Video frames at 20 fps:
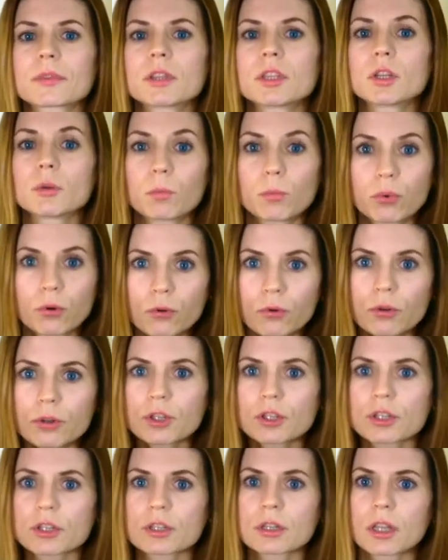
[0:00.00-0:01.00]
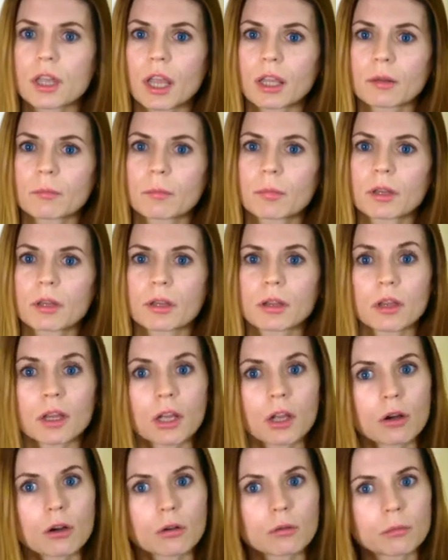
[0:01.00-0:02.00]
The purchase can be
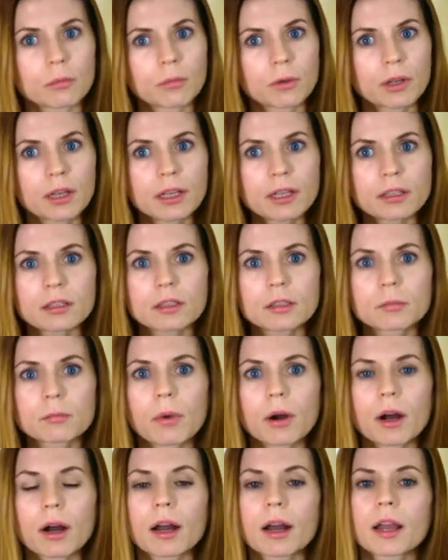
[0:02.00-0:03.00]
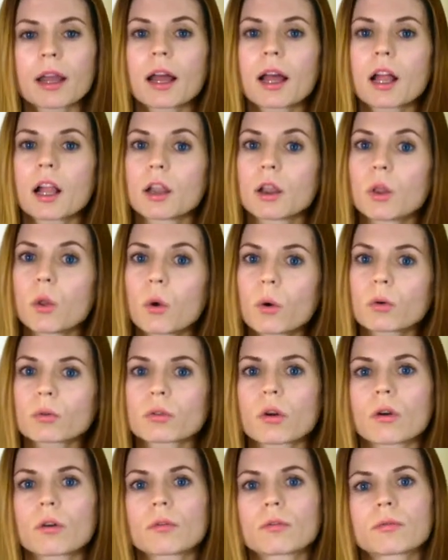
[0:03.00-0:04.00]
completed by a
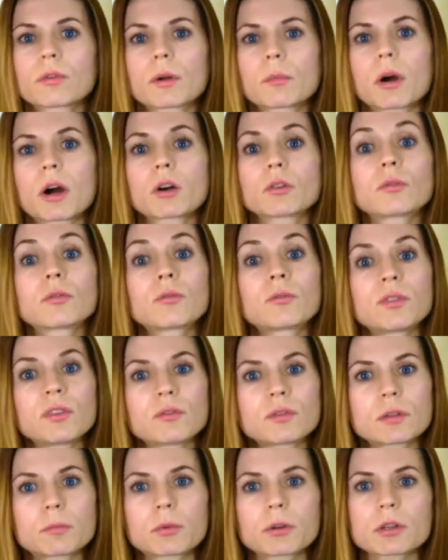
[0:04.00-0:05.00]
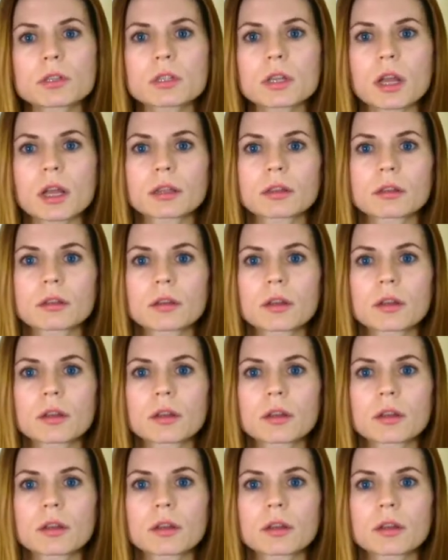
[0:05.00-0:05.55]
loan of about 50%,